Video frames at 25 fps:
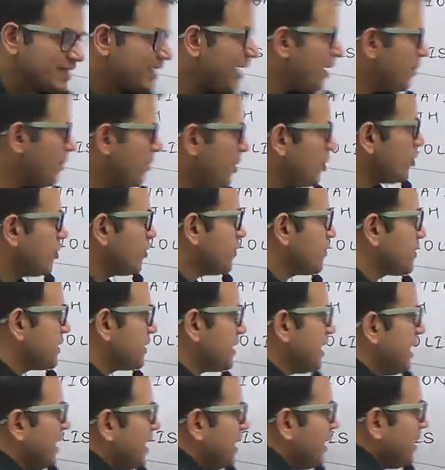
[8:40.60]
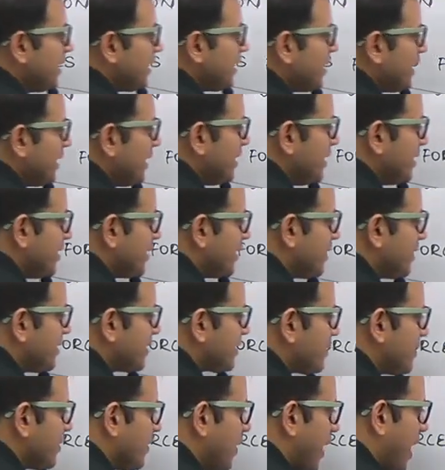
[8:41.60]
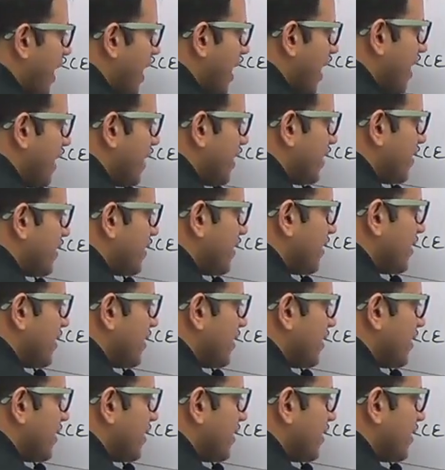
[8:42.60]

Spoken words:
amount of salinity here is high.